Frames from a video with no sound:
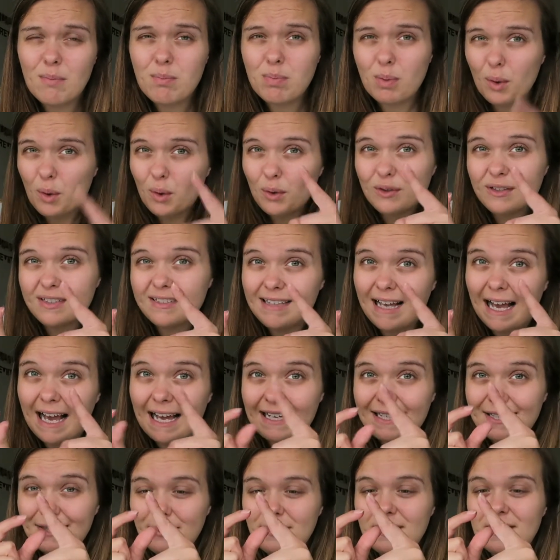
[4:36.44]
ball
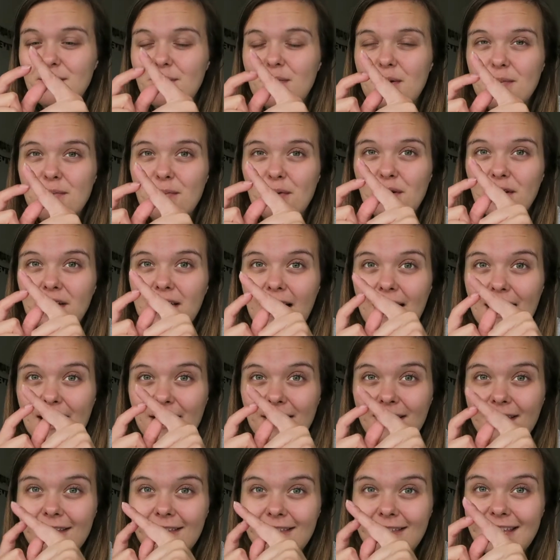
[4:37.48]
sack, so it's a bit more
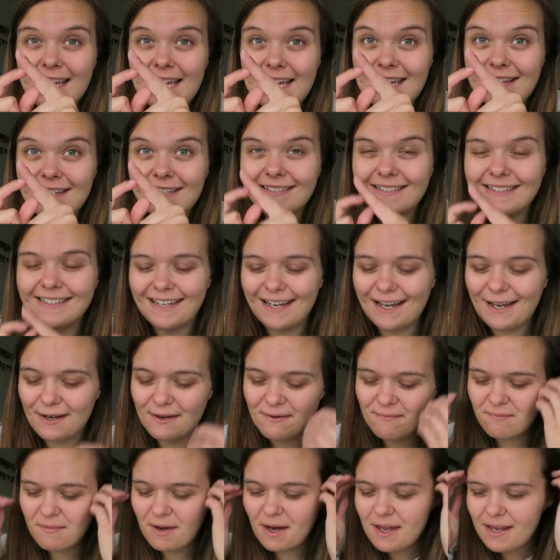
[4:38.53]
like this,
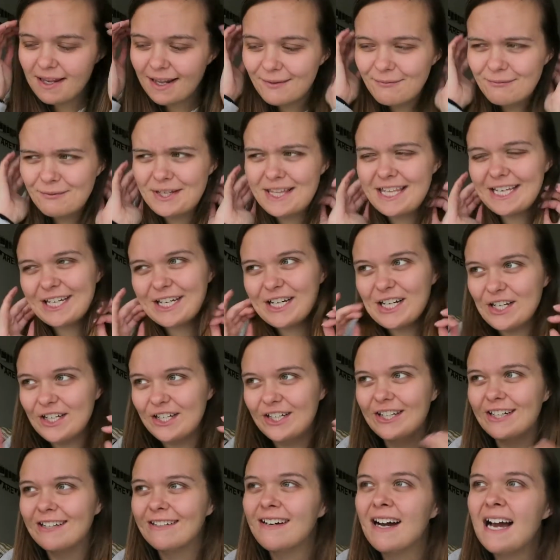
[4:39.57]
um, and then with a
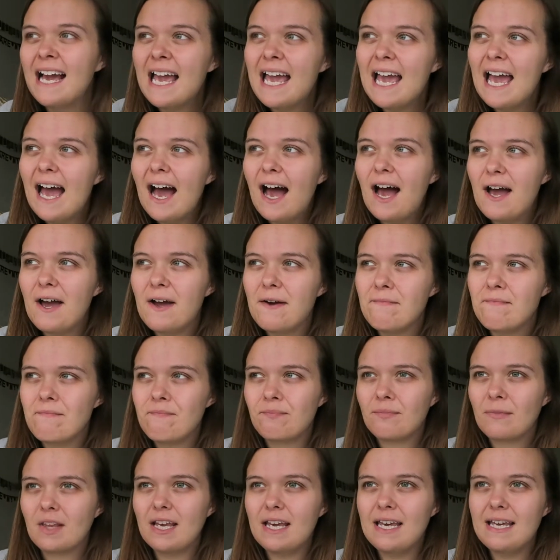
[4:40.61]
girl
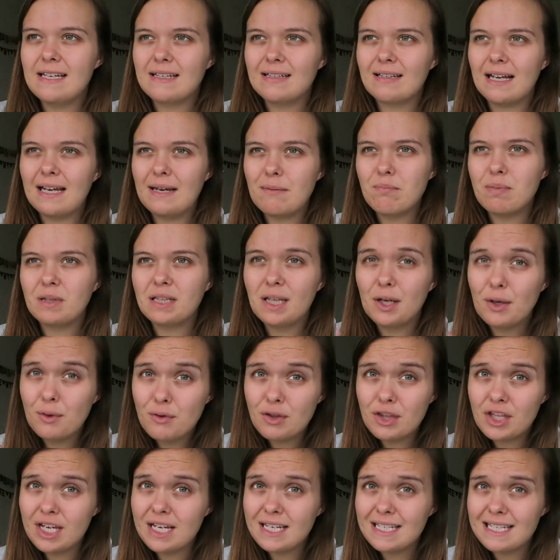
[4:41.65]
um, it's like below
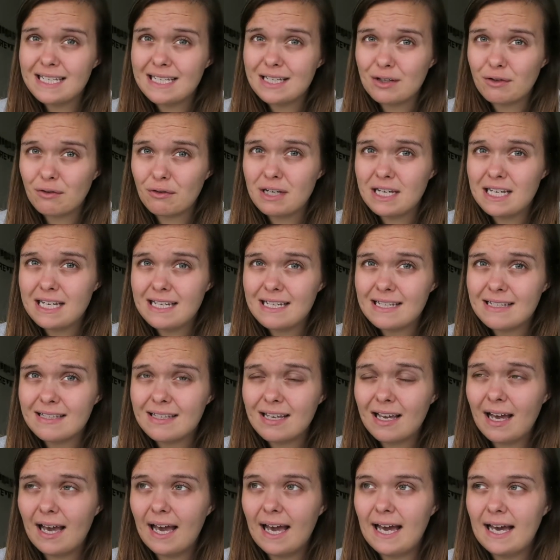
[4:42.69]
thirty degrees,
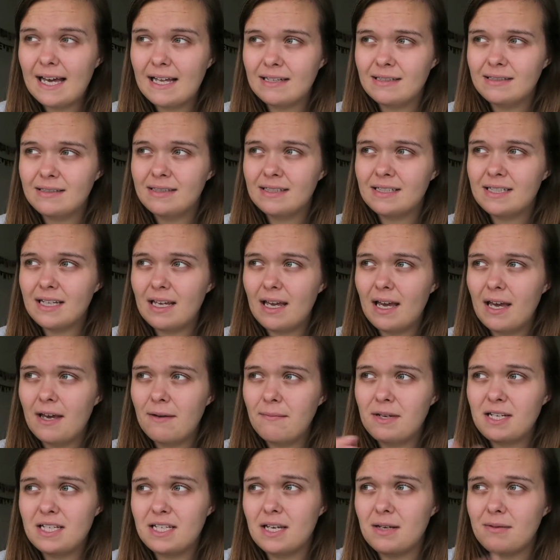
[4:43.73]
and um,
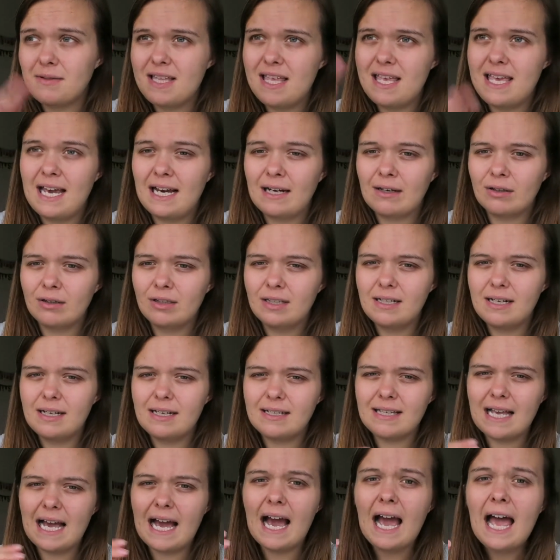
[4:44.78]
in terms of the angle that
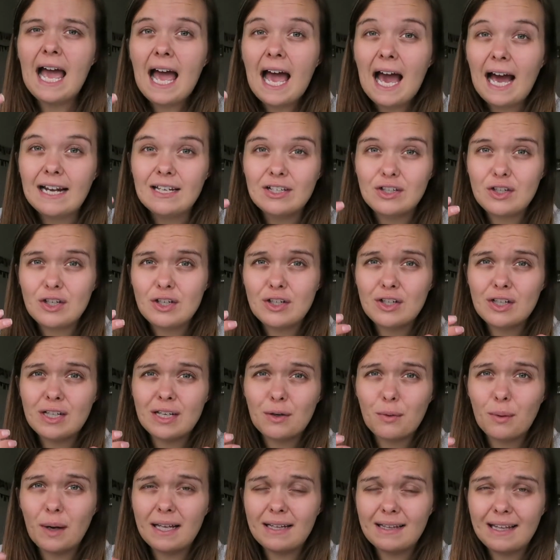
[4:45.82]
it's at, and it's usually
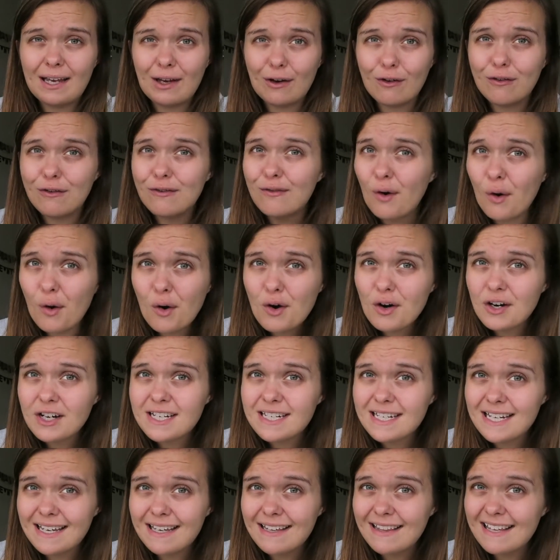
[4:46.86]
quite like
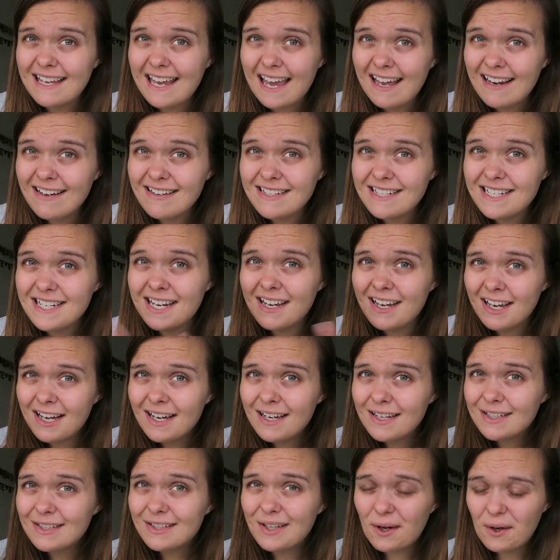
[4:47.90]
forked at the end.
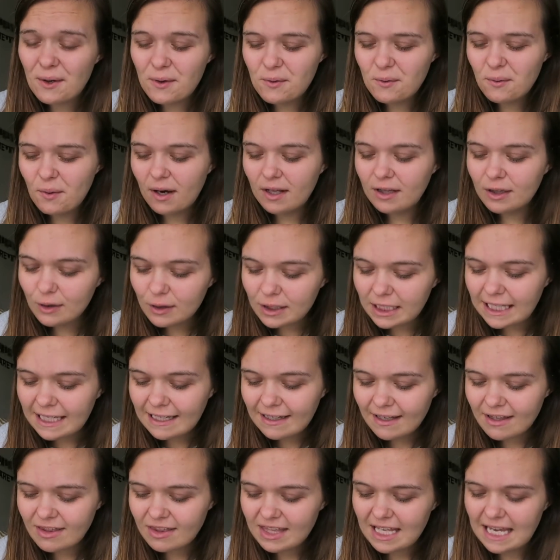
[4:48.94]
So
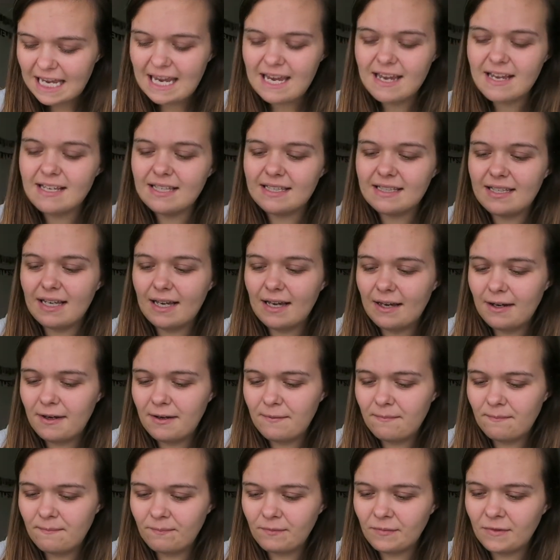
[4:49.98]
looking at this,
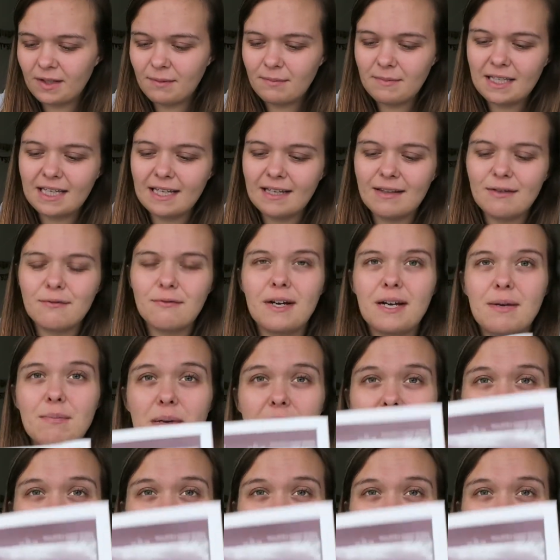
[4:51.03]
um, let me get the right